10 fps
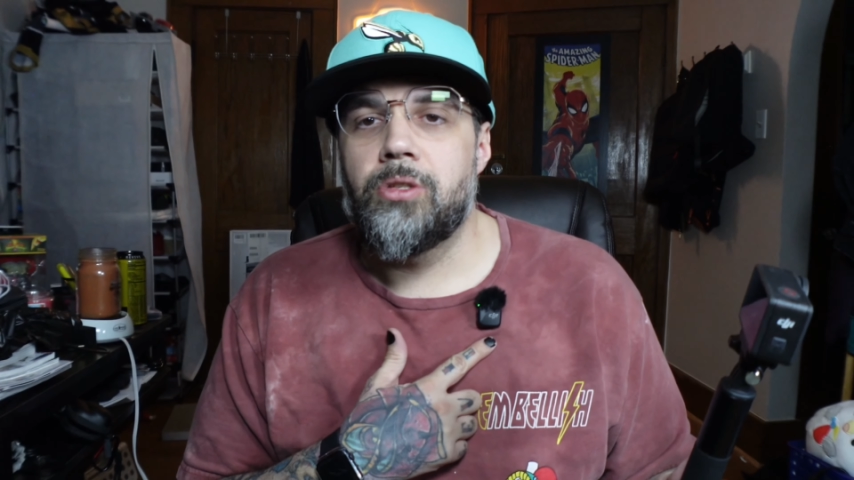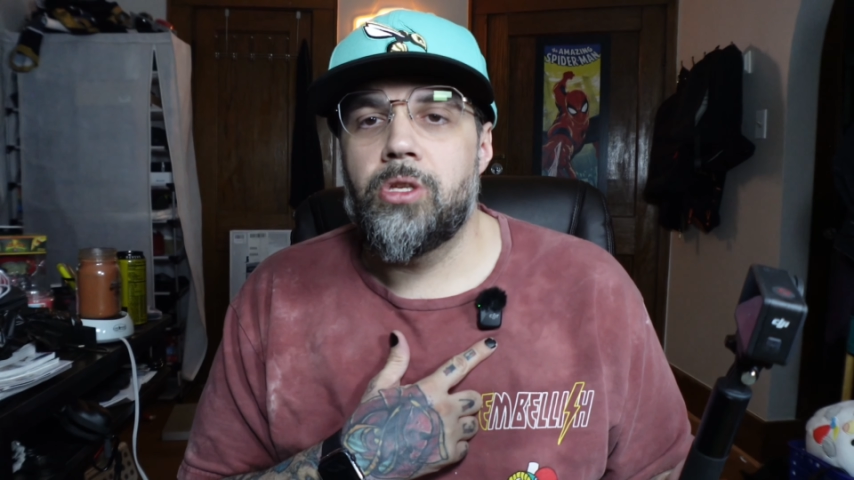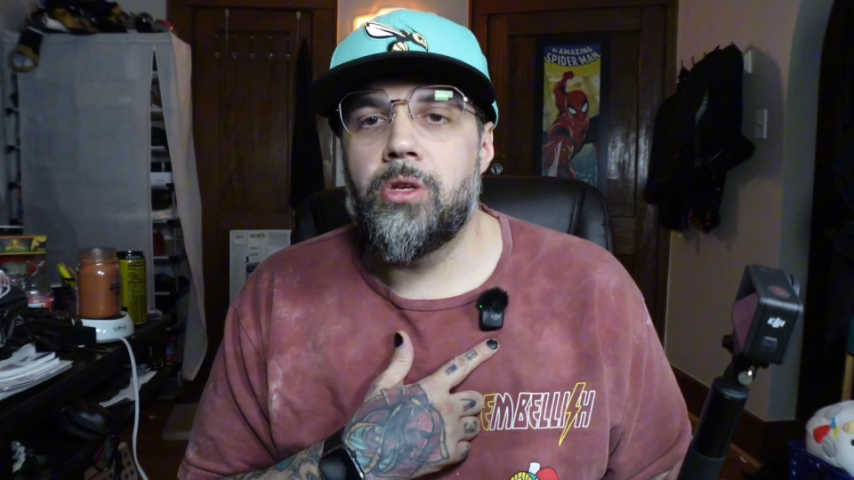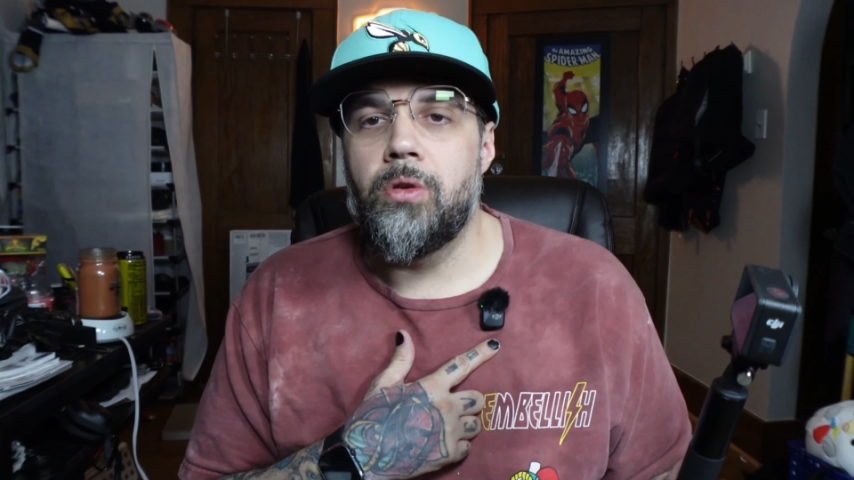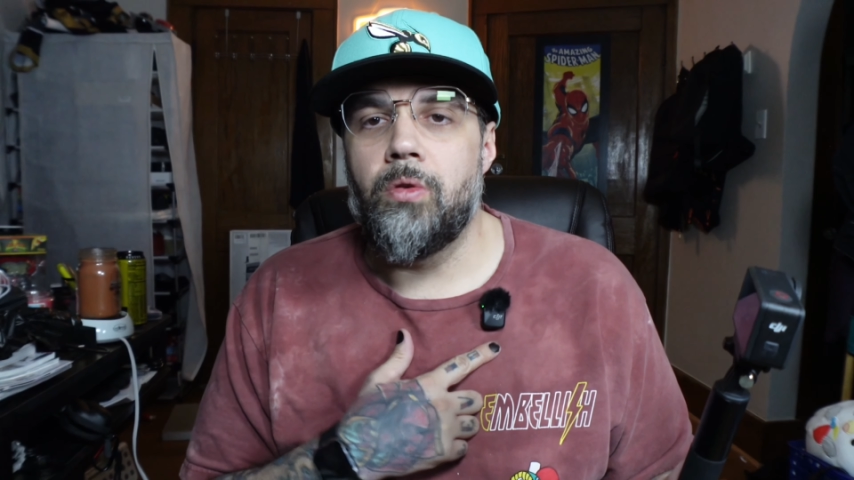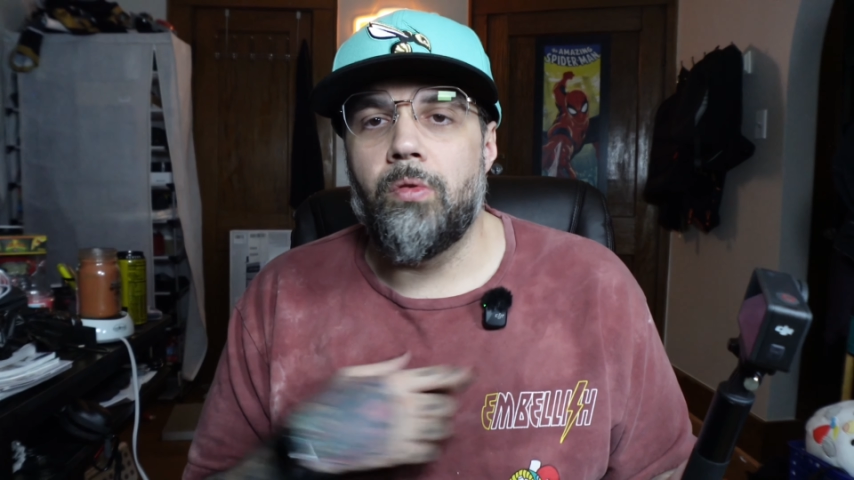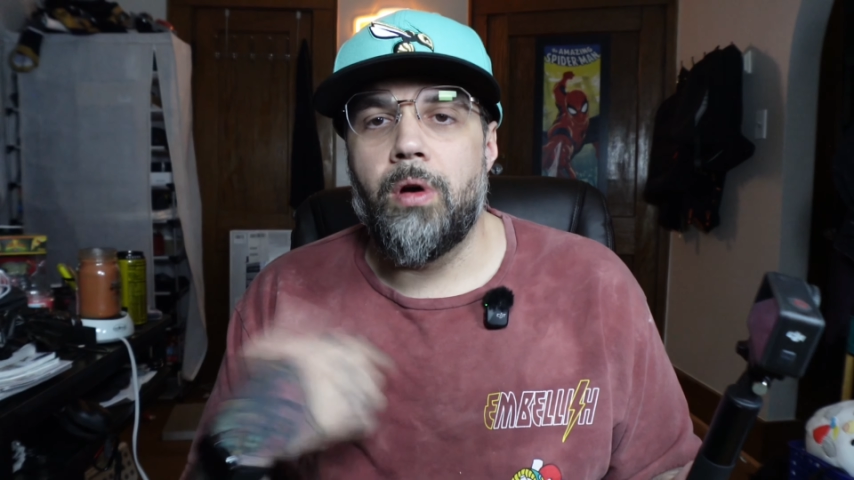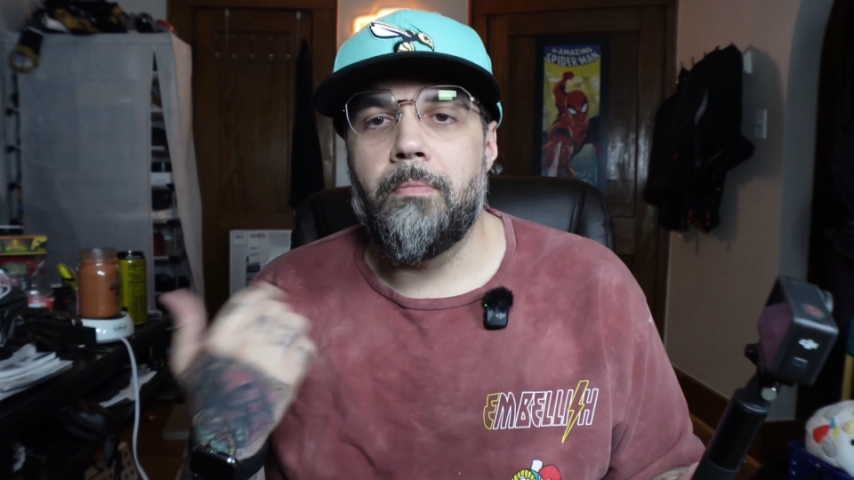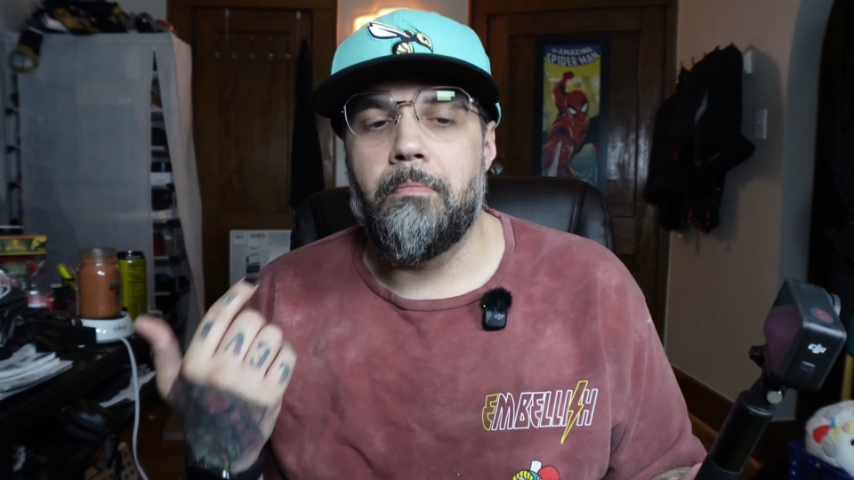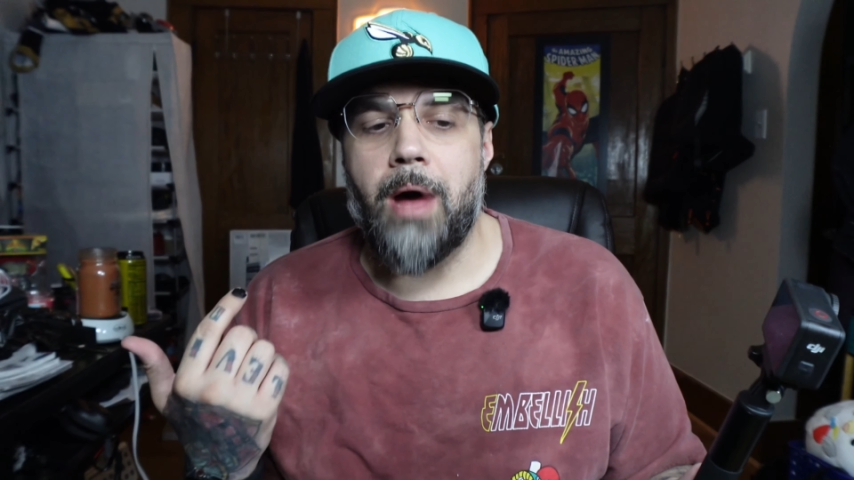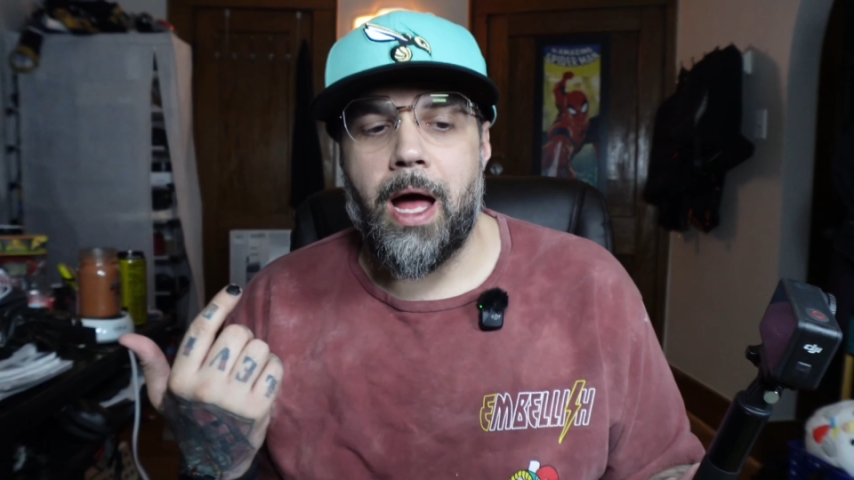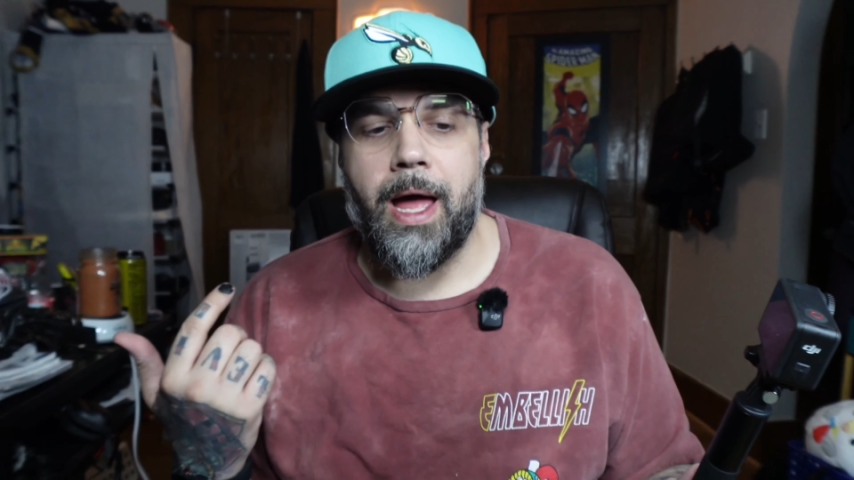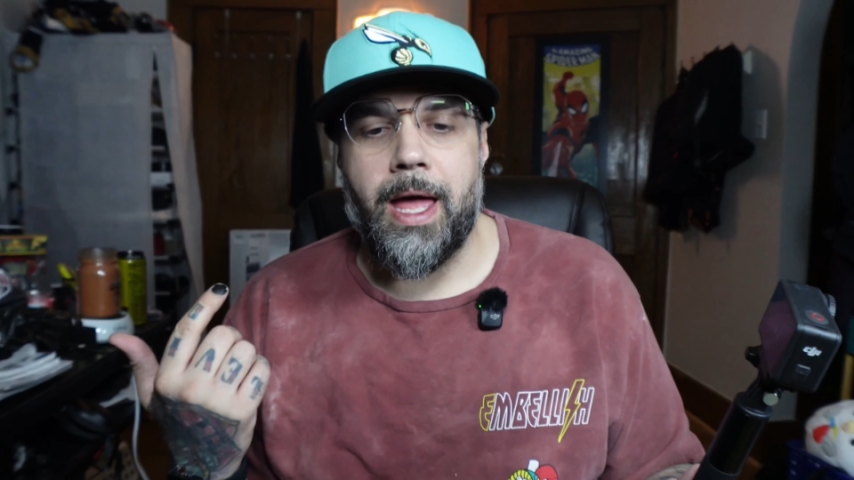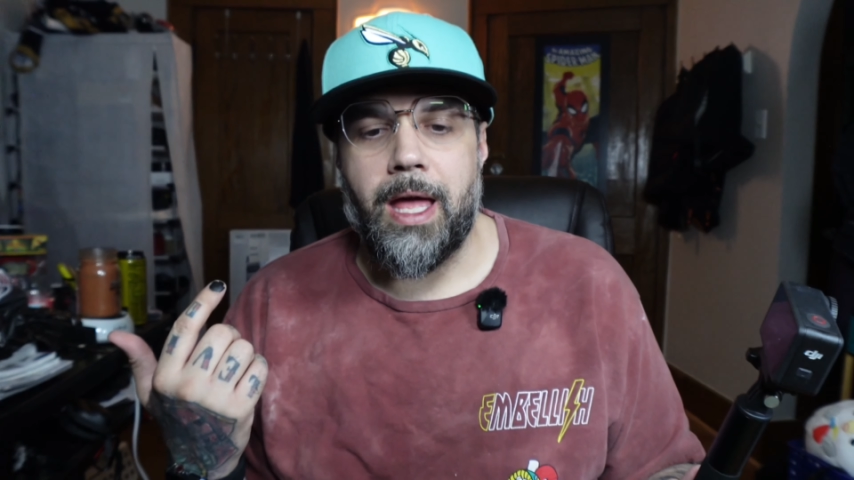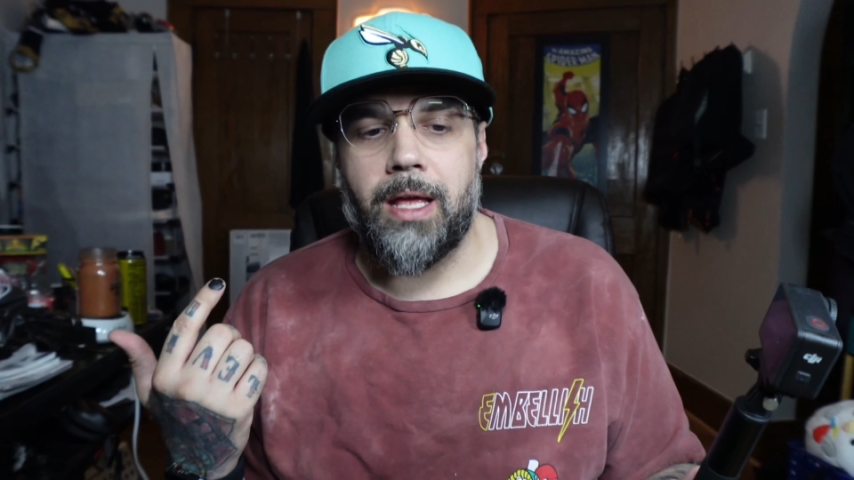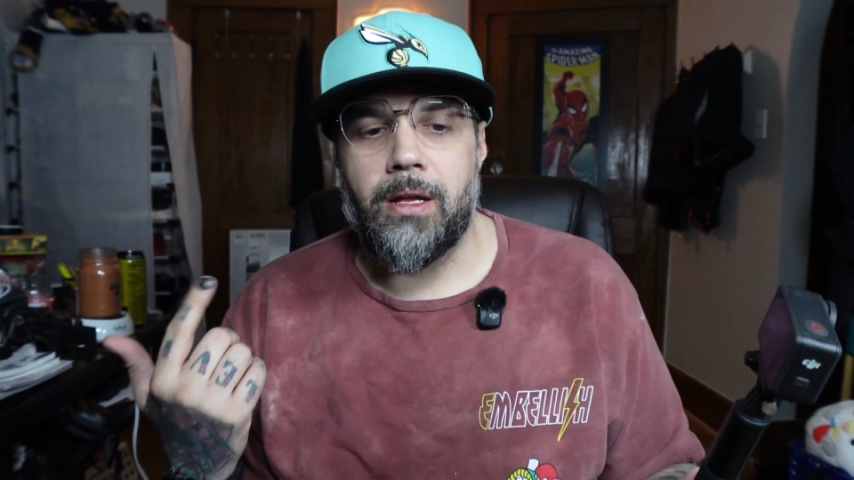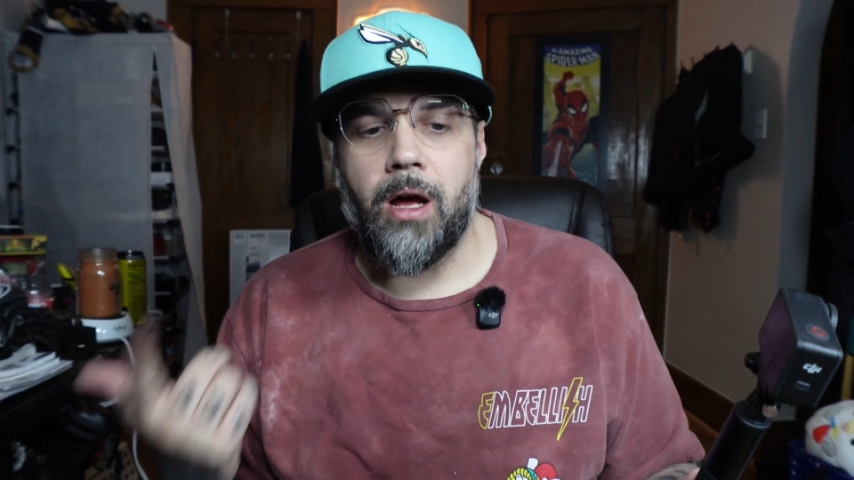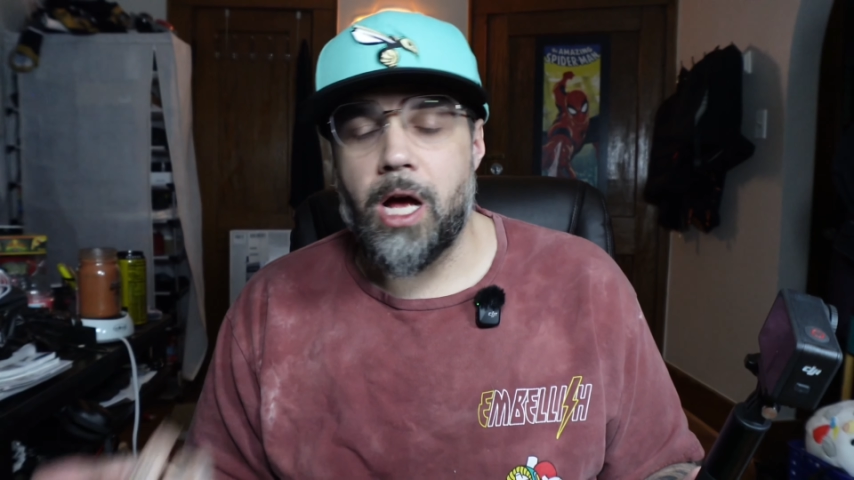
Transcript: to my